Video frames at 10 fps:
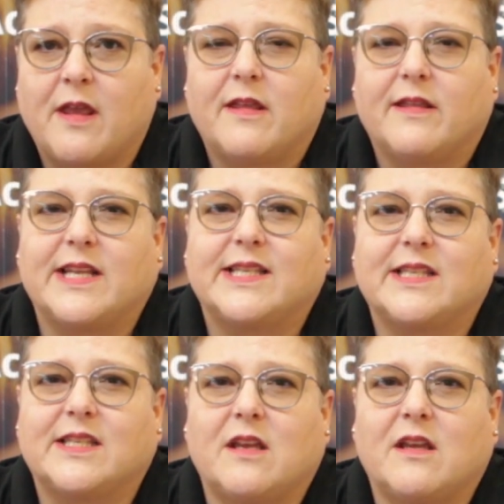This is
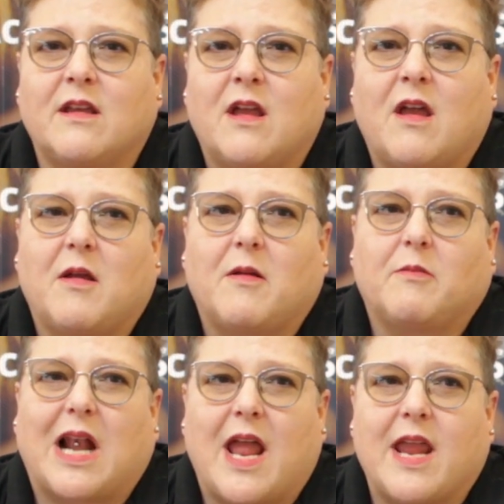a
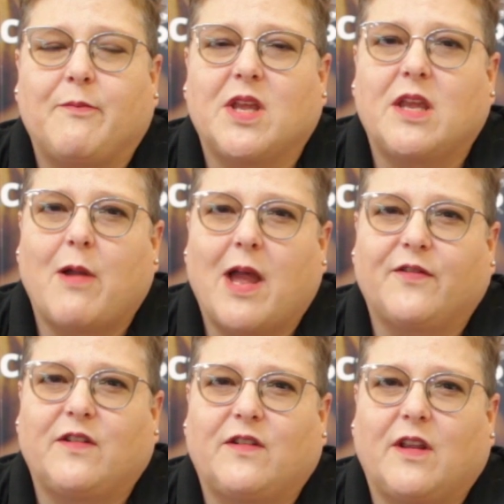claim that you have
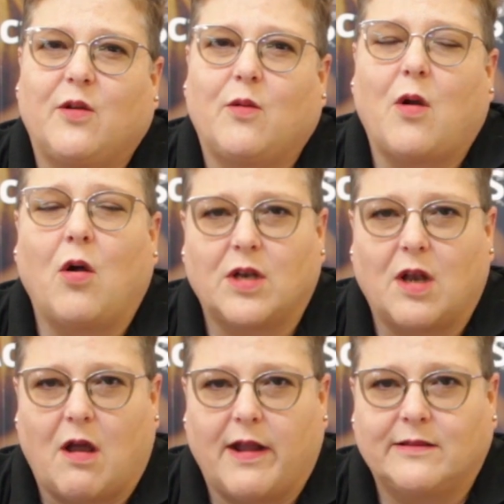to do
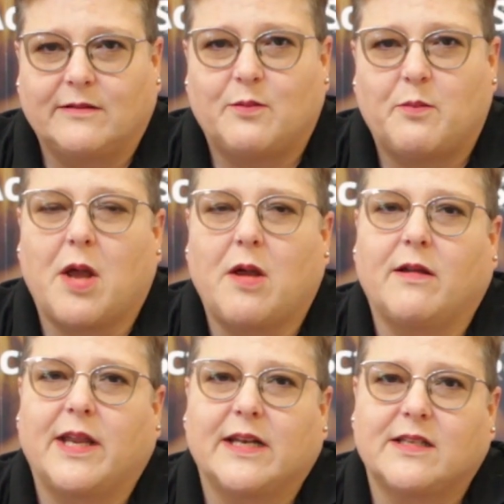online, but
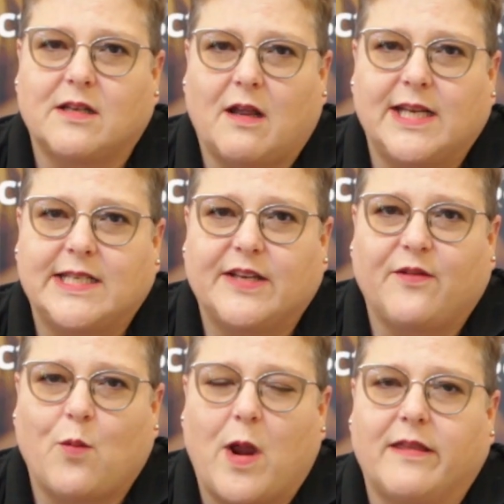in a slightly
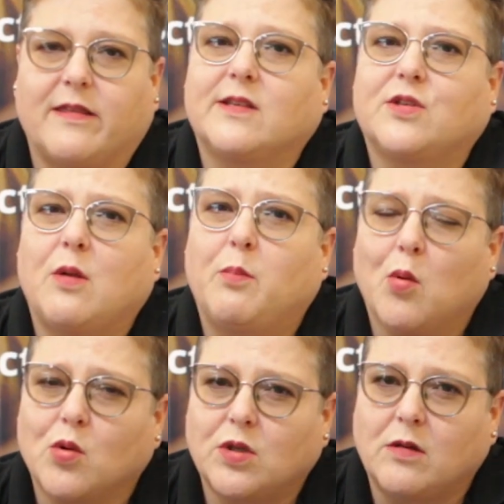different way. There's no
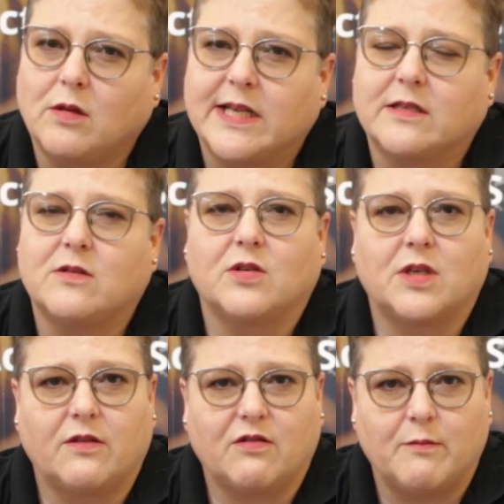portal. It's not
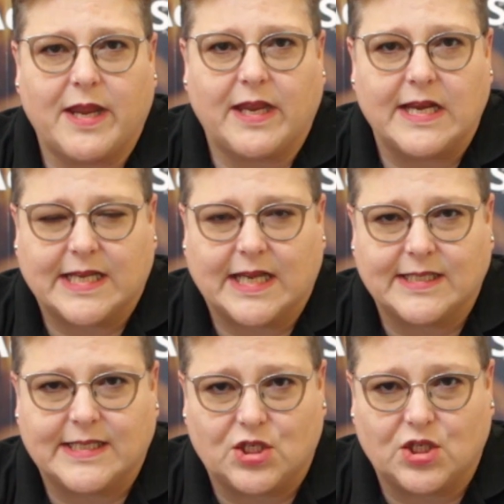done through Making Tax
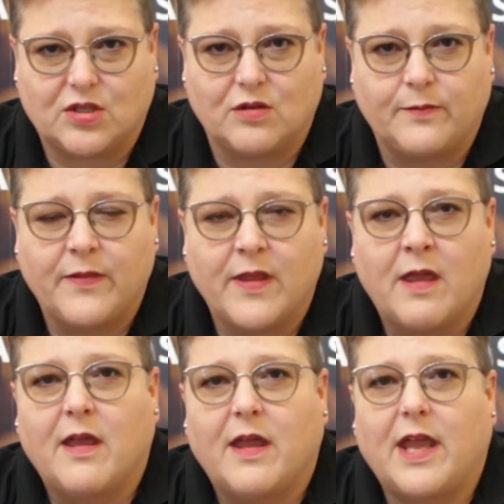Digital.
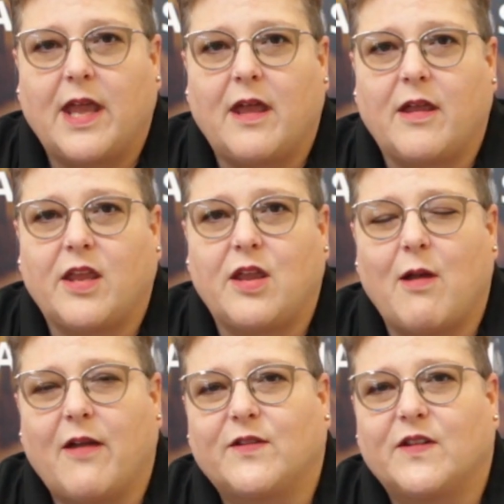You
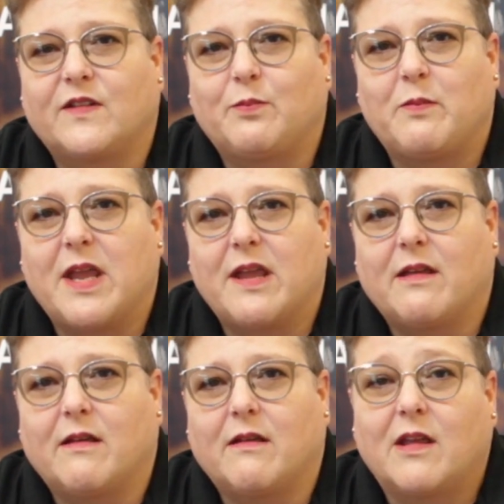have to submit
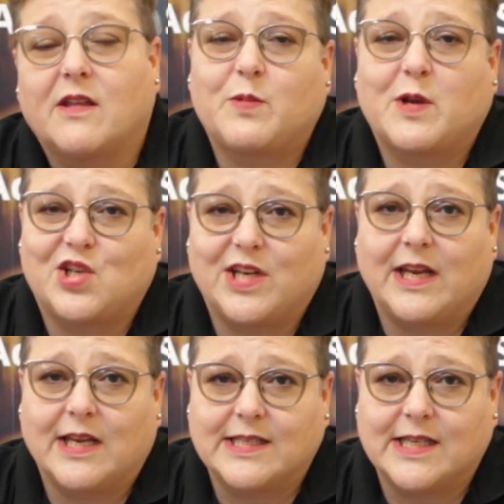a
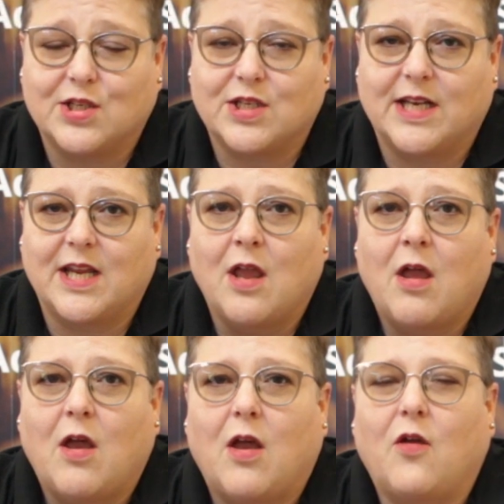spreadsheet, essentially,
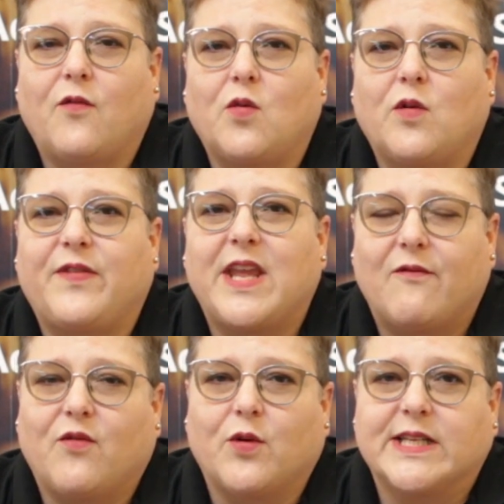of all of the
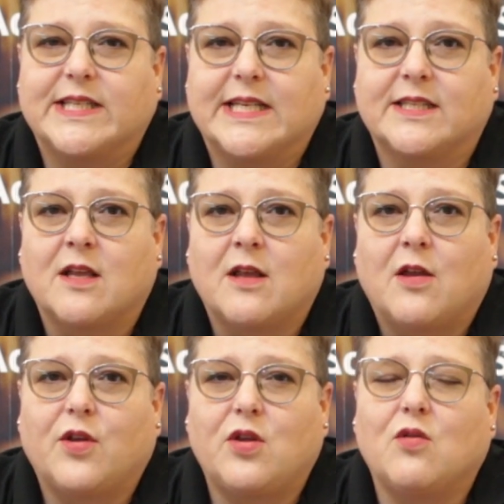invoices
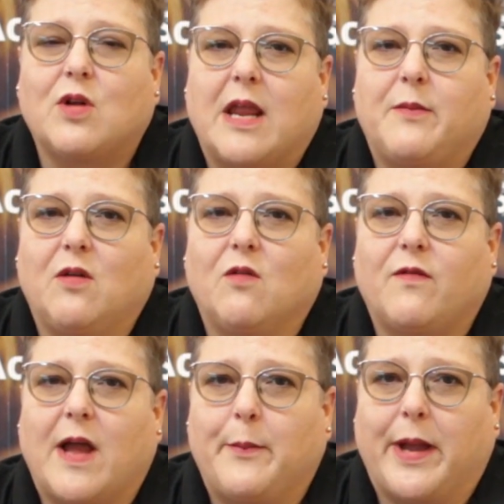that you're claiming your
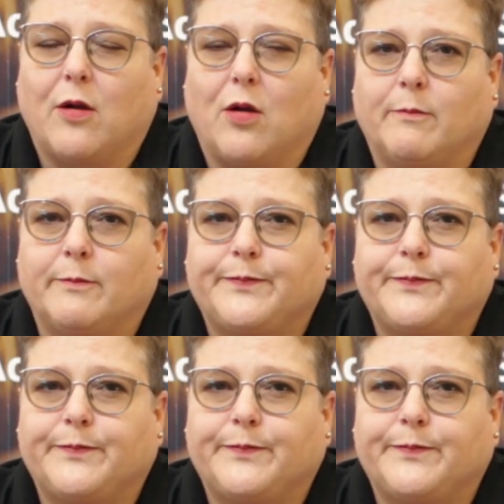VAT back on.